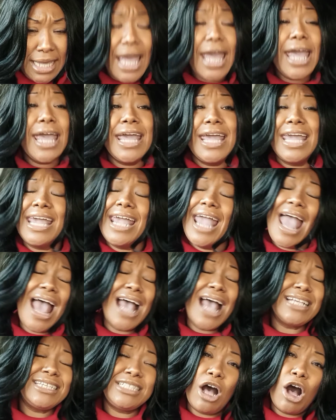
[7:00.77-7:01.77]
He
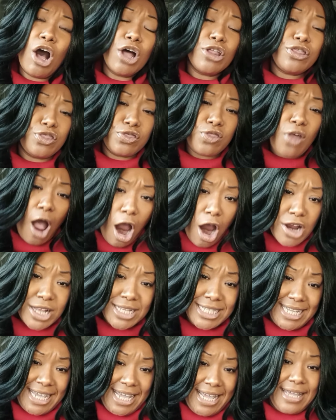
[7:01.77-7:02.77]
has the
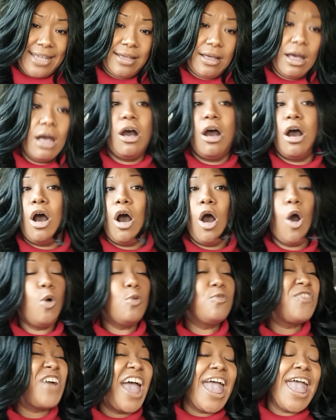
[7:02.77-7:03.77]
authority
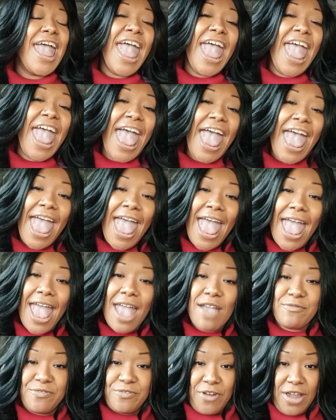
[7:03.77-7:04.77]
over
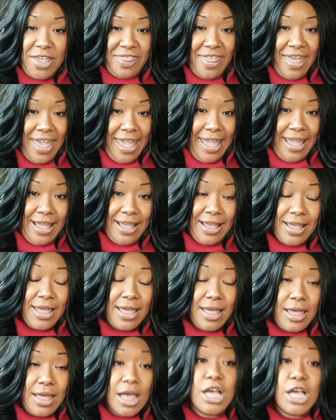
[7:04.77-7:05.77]
everything.
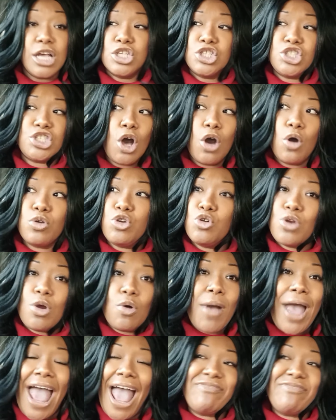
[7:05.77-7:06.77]
So you
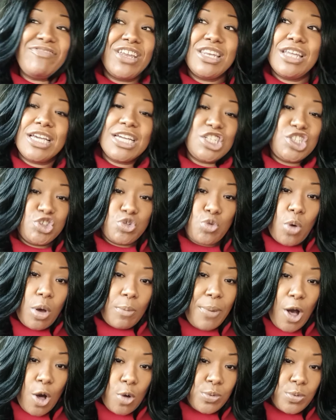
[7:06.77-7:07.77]
don't have to look at your
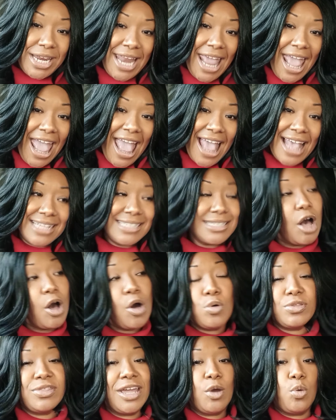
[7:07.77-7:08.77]
opponent as,
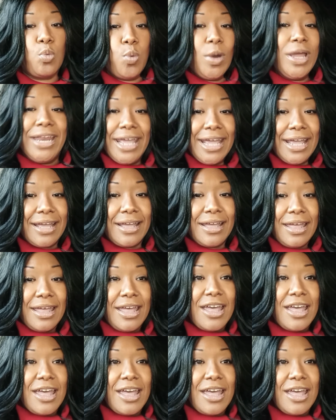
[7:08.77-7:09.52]
oh, they're winning.